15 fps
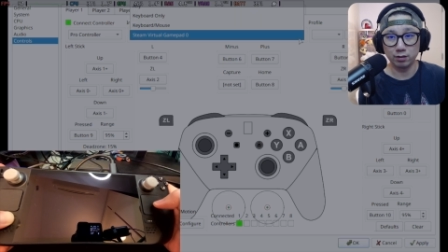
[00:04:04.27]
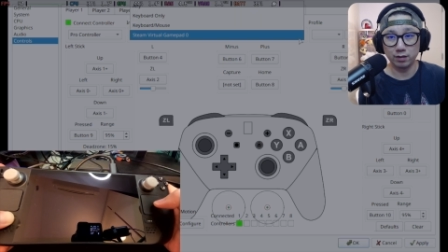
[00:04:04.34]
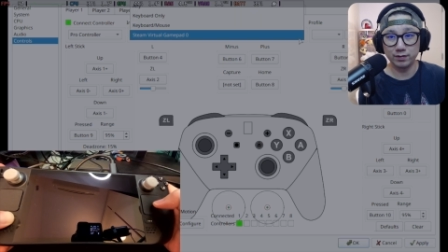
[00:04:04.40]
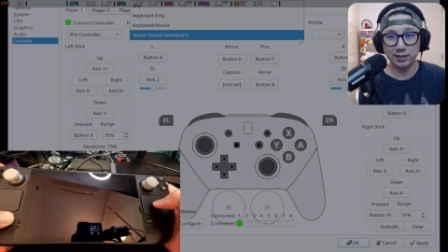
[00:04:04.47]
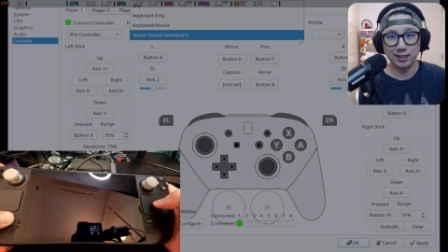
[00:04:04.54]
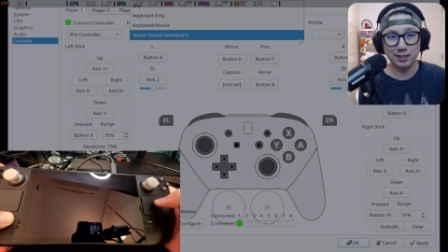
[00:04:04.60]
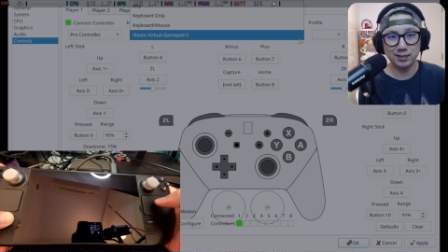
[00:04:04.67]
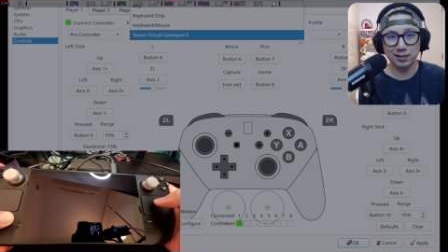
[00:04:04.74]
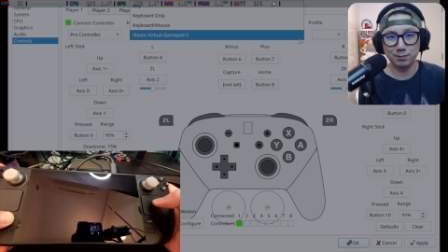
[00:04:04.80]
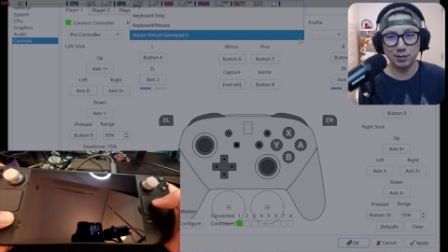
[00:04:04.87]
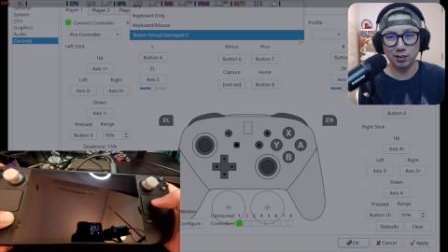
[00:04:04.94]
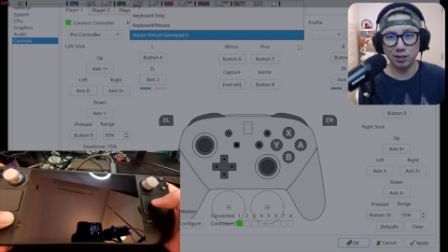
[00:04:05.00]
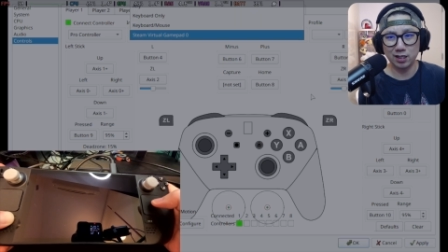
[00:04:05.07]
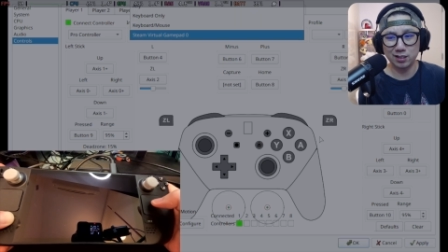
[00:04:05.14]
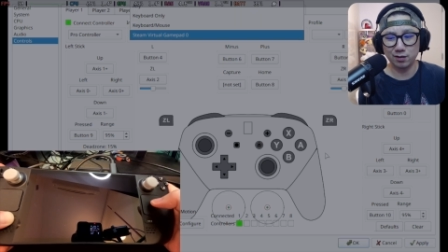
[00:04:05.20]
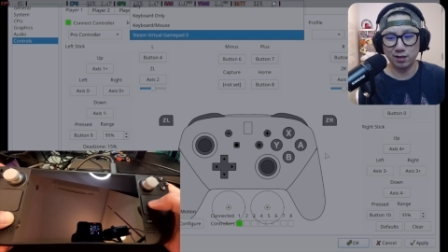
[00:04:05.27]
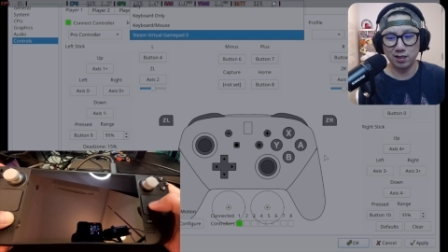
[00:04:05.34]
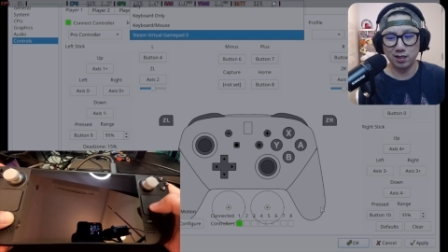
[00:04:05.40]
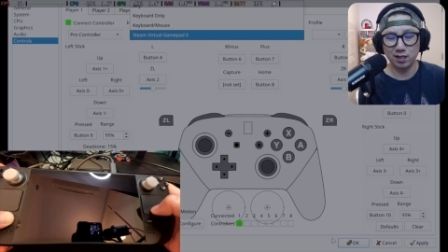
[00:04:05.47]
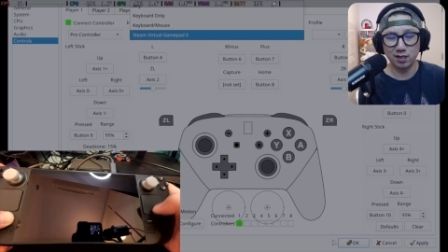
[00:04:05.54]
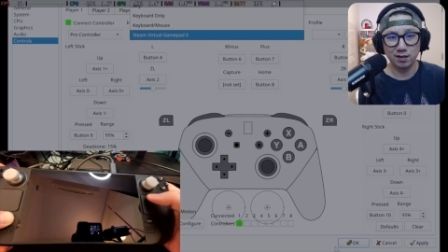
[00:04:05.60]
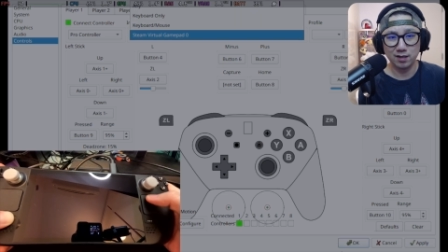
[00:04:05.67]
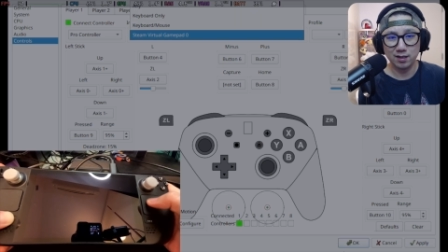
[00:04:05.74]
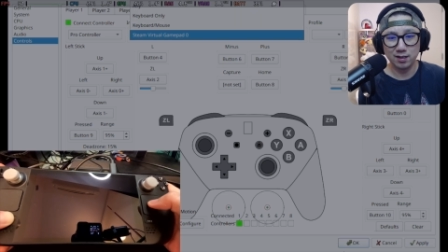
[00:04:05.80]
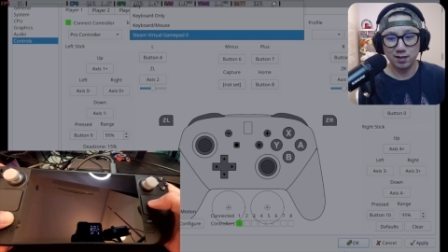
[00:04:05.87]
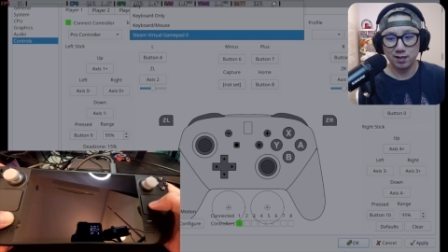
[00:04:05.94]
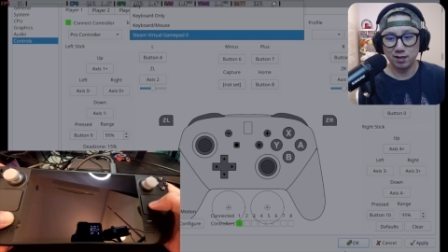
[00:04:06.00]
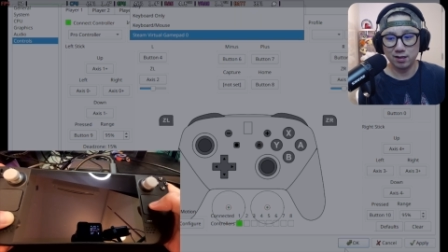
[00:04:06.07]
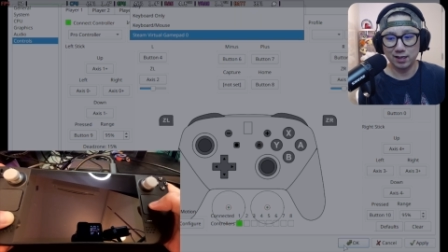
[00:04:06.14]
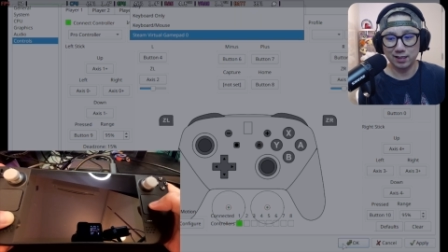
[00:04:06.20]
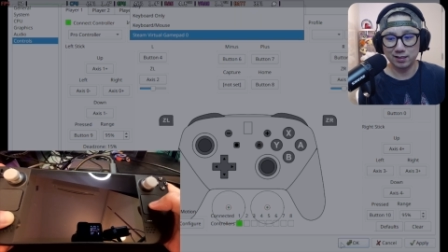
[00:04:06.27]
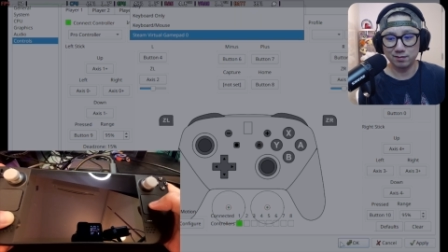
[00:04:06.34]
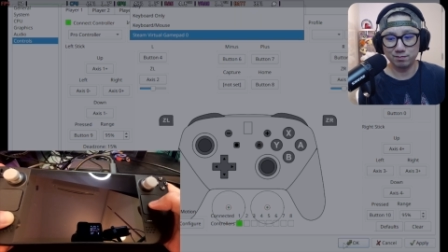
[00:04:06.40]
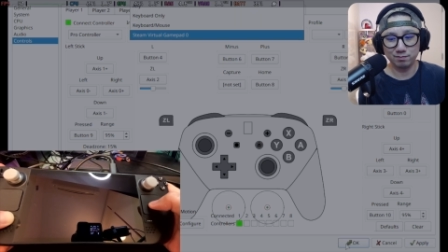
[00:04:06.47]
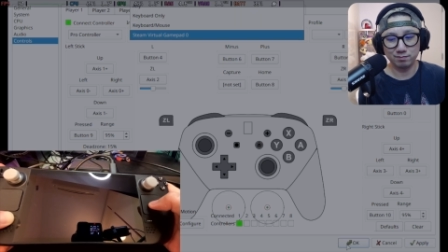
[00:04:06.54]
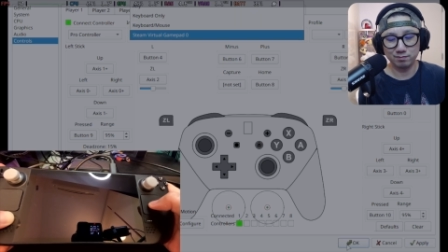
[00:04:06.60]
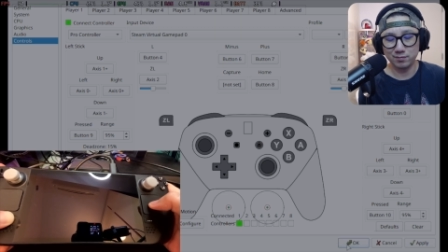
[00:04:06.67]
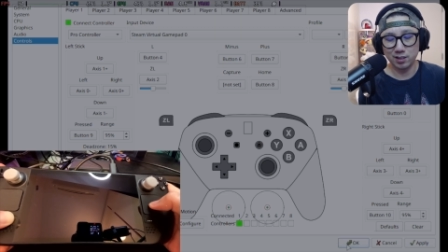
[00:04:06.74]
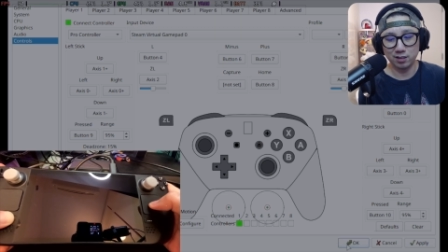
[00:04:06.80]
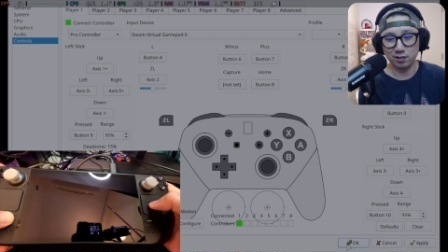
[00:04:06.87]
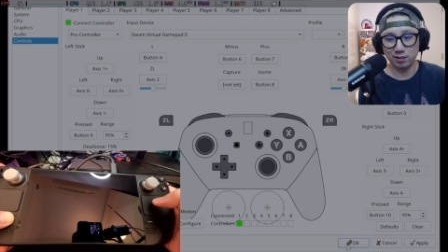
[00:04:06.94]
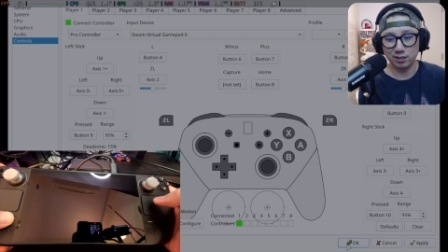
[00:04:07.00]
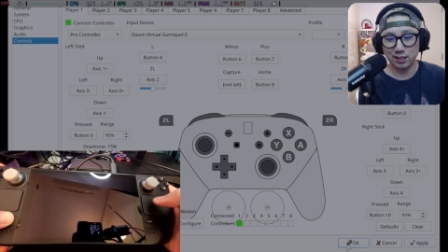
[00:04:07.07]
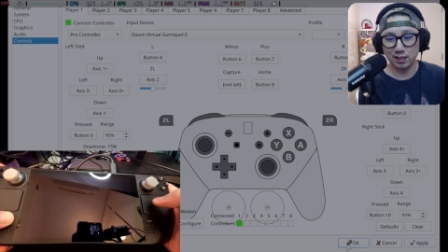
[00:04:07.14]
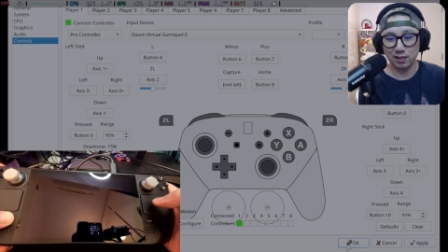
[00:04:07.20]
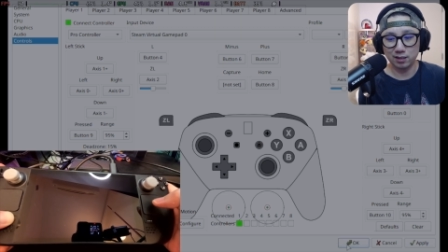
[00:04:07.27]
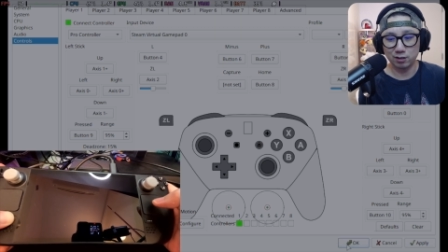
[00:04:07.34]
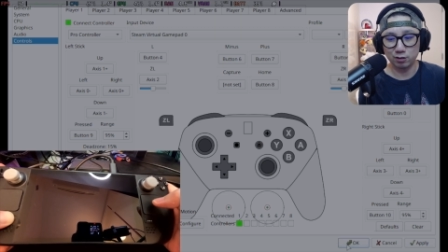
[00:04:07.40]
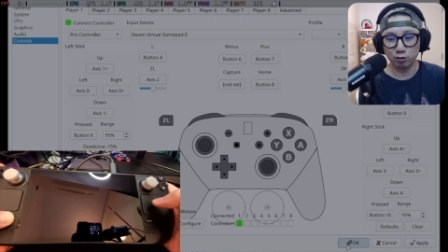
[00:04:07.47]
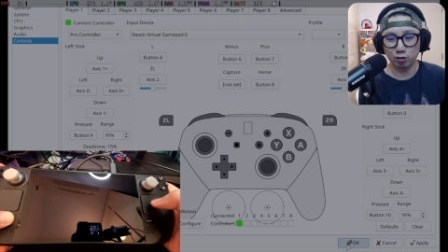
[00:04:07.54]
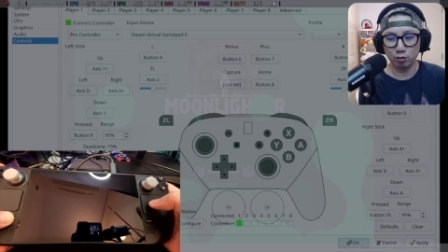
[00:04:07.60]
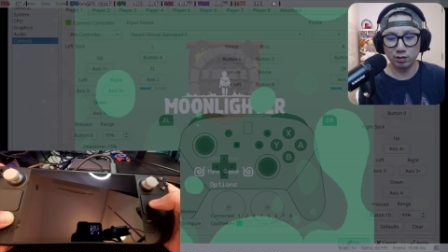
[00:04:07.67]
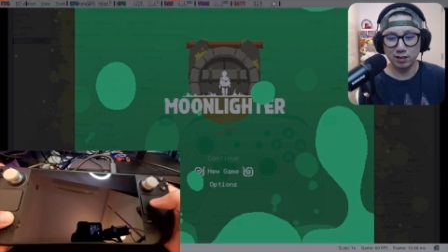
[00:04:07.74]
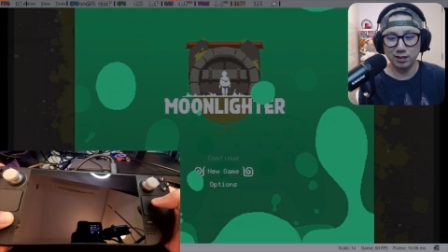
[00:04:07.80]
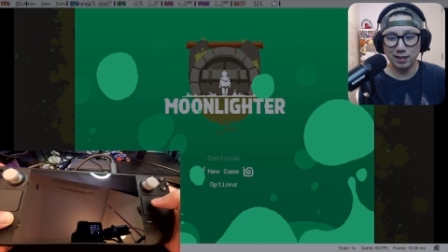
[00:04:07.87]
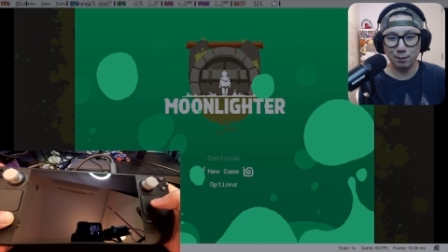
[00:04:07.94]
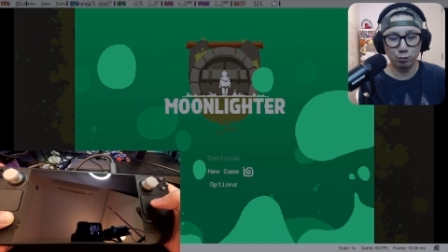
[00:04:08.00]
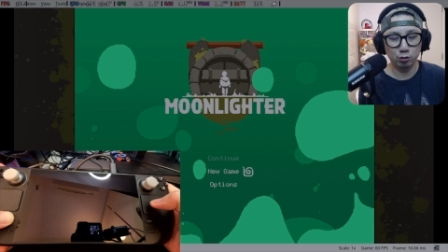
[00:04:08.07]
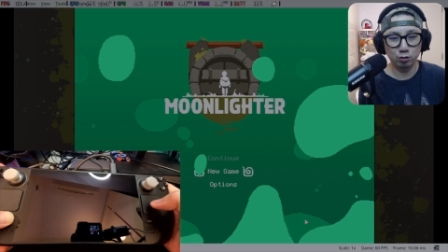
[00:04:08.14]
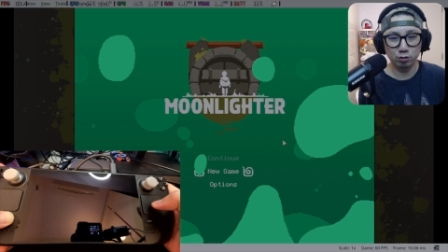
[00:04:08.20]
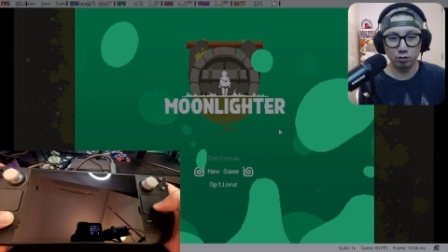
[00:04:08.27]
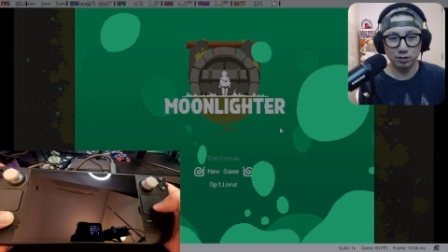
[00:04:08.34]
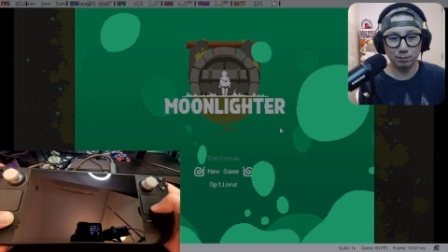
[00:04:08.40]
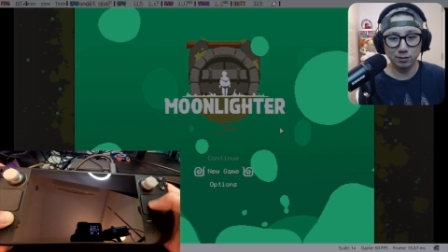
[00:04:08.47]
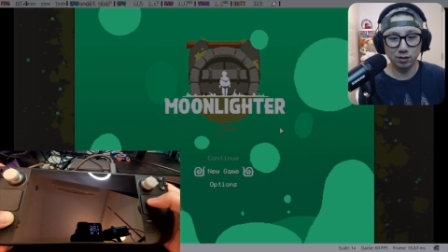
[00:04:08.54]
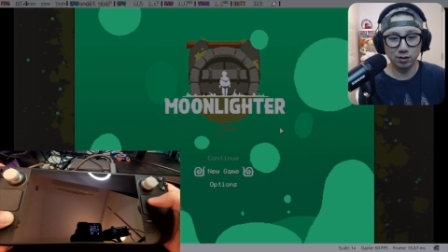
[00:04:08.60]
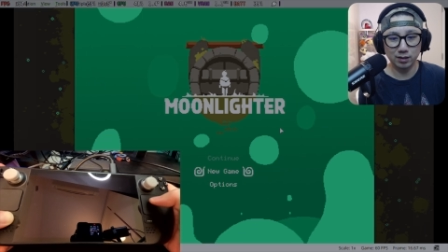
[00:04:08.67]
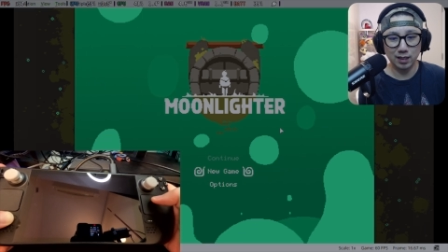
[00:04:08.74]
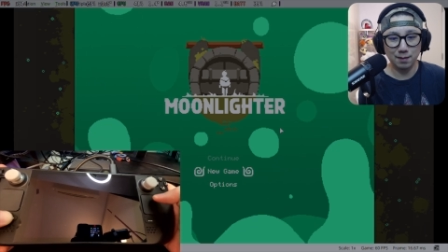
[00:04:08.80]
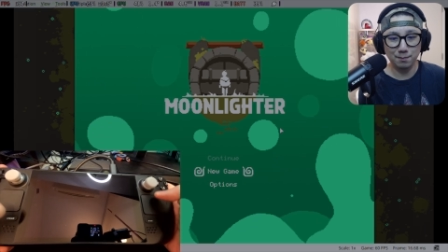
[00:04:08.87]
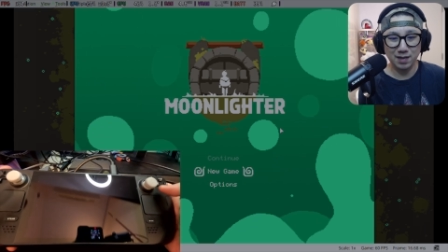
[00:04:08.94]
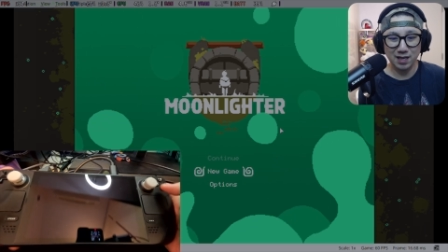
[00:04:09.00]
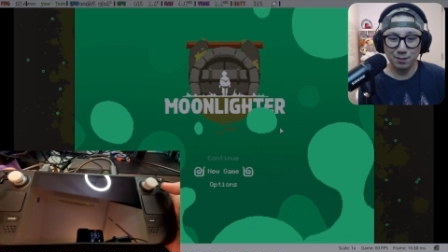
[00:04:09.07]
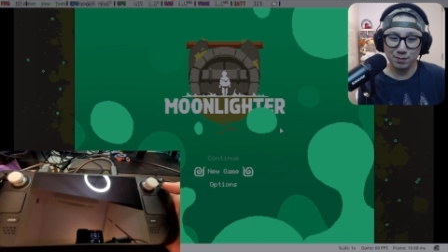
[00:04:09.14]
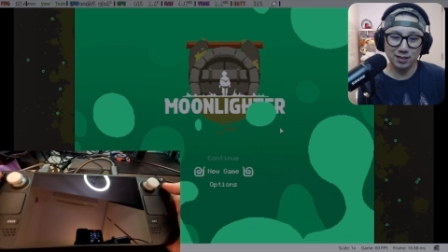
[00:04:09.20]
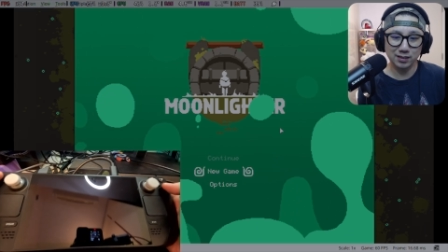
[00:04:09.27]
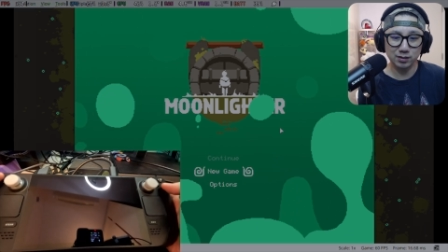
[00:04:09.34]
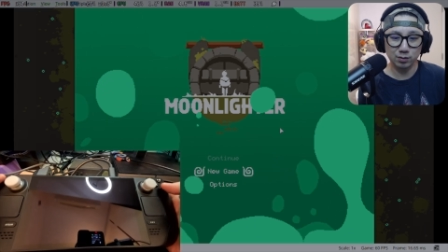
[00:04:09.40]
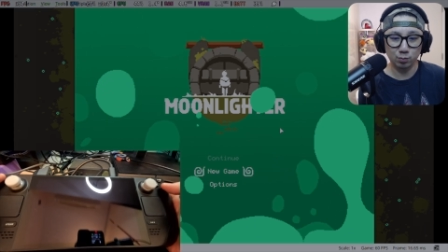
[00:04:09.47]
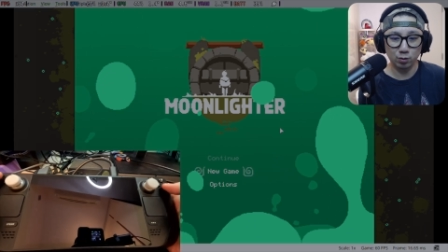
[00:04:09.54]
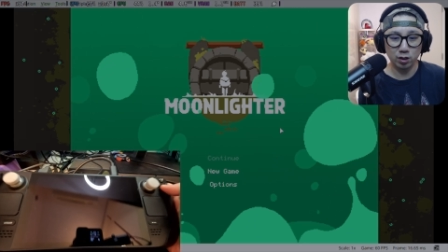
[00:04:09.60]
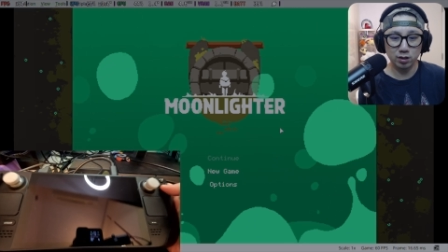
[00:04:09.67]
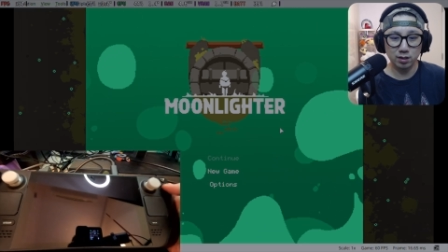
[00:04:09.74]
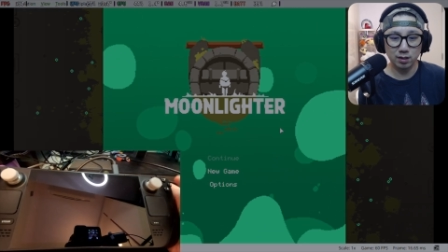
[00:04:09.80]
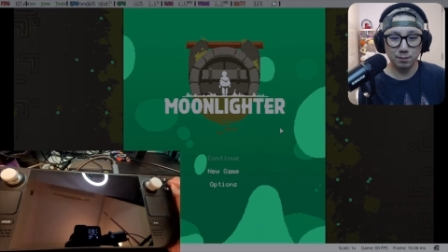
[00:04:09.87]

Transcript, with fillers: If it says something like, uh, like I don't know, a uh, controller Neptune or something like that, maybe it doesn't work.